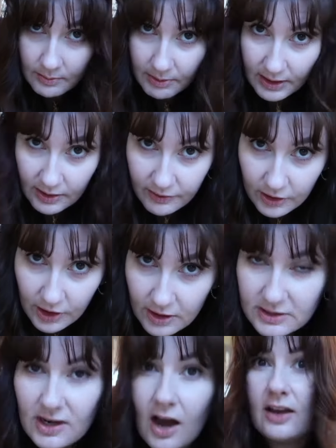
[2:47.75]
But then if I
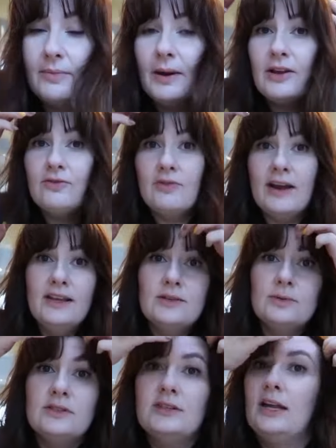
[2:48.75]
go darker, my
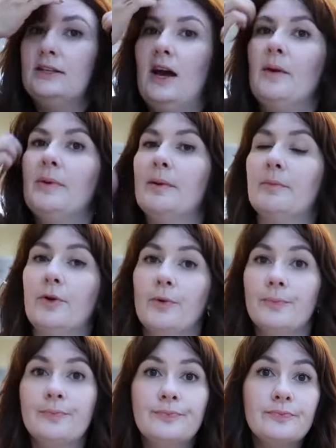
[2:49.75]
greys would stand out a bit more.